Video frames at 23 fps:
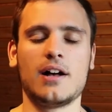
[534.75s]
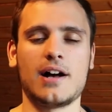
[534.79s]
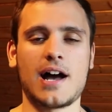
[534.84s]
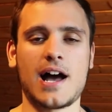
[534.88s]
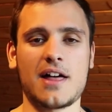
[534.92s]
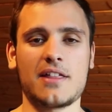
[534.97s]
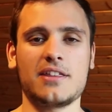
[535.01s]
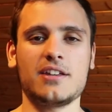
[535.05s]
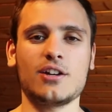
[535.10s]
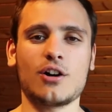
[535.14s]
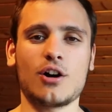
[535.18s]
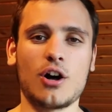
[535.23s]

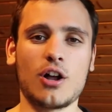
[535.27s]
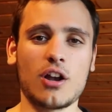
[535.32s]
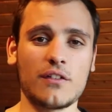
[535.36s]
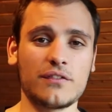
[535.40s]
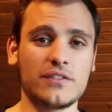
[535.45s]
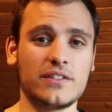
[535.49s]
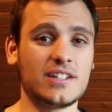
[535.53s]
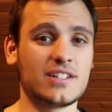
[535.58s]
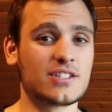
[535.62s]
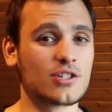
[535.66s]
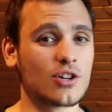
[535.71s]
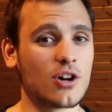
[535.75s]
Adding all of
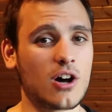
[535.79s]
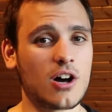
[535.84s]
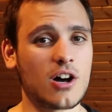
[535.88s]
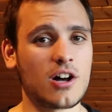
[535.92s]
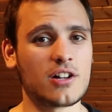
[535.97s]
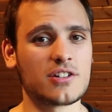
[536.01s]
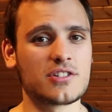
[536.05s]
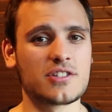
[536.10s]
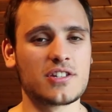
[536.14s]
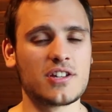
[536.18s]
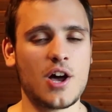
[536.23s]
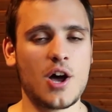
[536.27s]
these
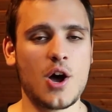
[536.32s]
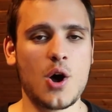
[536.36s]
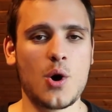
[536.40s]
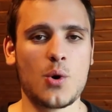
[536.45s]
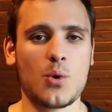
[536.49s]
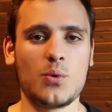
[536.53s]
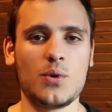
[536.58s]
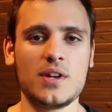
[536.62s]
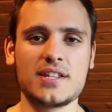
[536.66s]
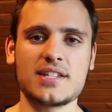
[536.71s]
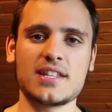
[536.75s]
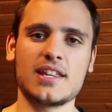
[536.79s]
costs,
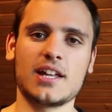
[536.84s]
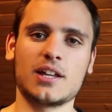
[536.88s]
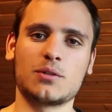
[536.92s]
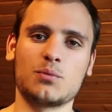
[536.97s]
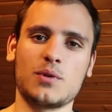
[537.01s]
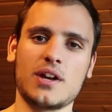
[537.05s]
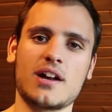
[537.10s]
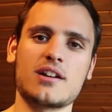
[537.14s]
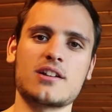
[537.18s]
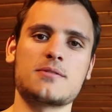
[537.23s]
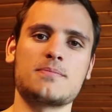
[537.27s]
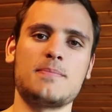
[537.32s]
we see that
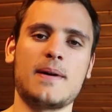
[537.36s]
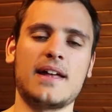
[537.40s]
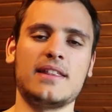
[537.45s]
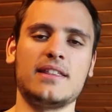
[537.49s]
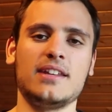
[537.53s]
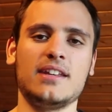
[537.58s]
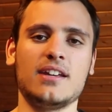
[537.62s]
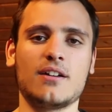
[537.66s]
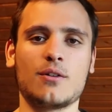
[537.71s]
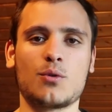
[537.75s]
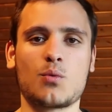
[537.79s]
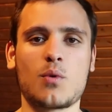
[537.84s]
we are
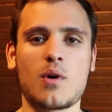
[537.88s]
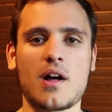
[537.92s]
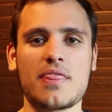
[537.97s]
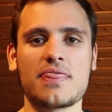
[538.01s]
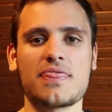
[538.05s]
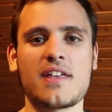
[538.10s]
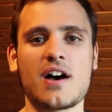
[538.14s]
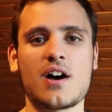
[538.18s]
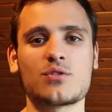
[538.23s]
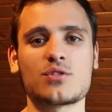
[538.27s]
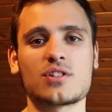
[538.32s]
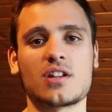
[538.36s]
spending
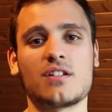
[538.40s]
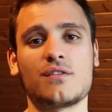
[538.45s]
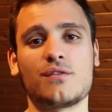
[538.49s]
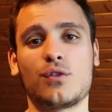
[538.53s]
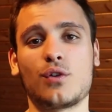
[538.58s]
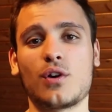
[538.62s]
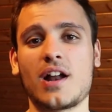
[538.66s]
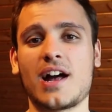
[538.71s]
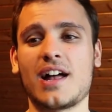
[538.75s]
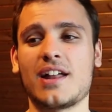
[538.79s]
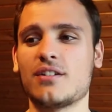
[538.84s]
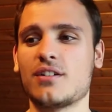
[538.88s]

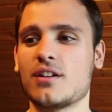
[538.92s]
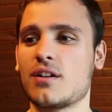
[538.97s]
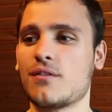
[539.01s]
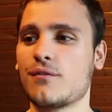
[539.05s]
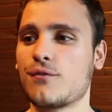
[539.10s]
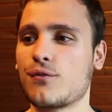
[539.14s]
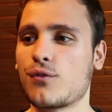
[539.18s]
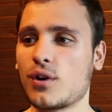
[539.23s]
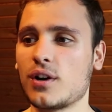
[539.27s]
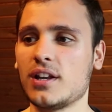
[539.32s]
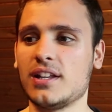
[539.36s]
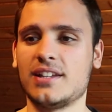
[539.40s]

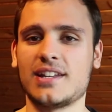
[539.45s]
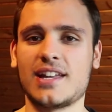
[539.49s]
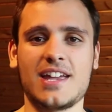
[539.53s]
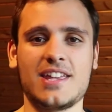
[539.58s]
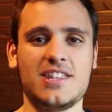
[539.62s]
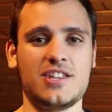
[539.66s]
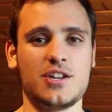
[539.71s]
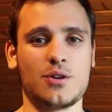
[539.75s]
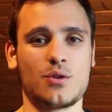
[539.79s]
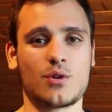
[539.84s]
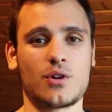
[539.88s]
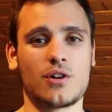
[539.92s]
1,449
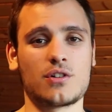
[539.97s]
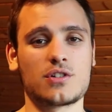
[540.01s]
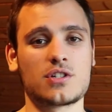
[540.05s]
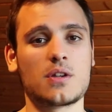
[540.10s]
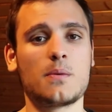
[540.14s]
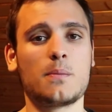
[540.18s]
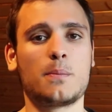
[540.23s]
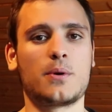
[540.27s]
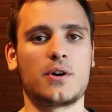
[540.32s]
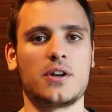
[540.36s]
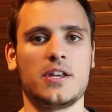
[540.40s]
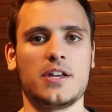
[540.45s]

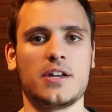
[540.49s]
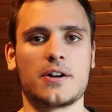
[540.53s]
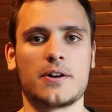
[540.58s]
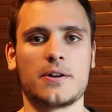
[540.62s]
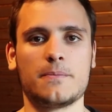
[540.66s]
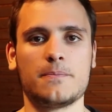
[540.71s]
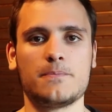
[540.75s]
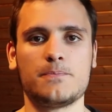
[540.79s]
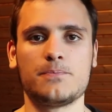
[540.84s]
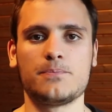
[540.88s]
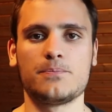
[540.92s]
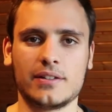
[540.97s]
euros per year.
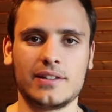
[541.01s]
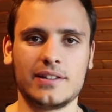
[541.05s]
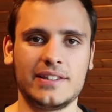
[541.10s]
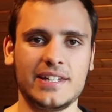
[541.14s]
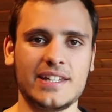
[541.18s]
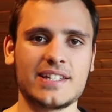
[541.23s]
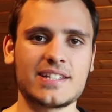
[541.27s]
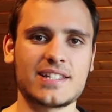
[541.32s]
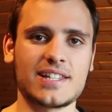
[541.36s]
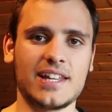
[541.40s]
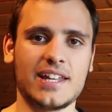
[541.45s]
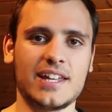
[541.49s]

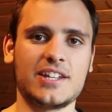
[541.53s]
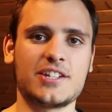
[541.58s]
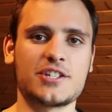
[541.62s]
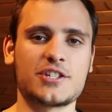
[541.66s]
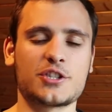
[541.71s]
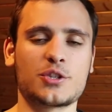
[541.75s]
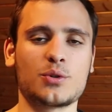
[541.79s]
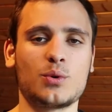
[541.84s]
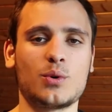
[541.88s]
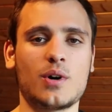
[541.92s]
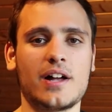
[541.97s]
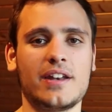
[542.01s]
This leads
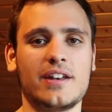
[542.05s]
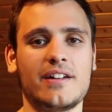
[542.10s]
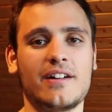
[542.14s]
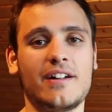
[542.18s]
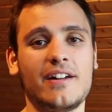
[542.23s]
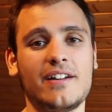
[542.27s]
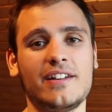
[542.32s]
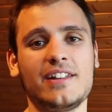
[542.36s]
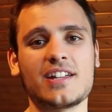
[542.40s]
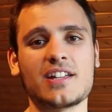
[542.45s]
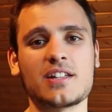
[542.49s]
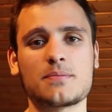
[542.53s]
to an
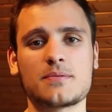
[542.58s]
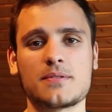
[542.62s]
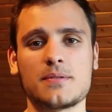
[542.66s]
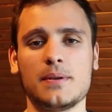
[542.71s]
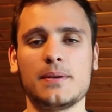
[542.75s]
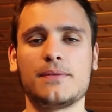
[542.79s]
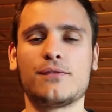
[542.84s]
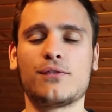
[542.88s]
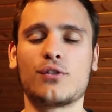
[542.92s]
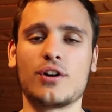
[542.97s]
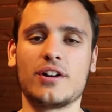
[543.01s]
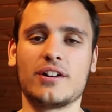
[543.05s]
earnings
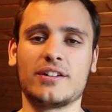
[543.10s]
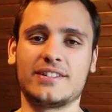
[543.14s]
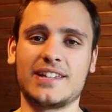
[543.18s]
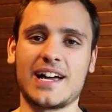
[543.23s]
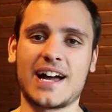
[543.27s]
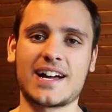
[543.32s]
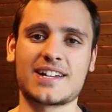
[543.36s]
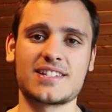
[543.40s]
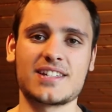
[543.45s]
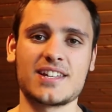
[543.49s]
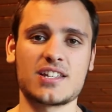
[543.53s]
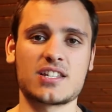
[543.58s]
before
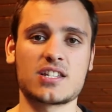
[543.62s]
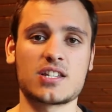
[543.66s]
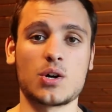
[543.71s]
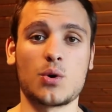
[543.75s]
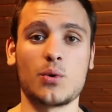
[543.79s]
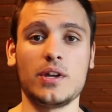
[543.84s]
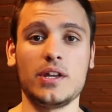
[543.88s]
taxes, so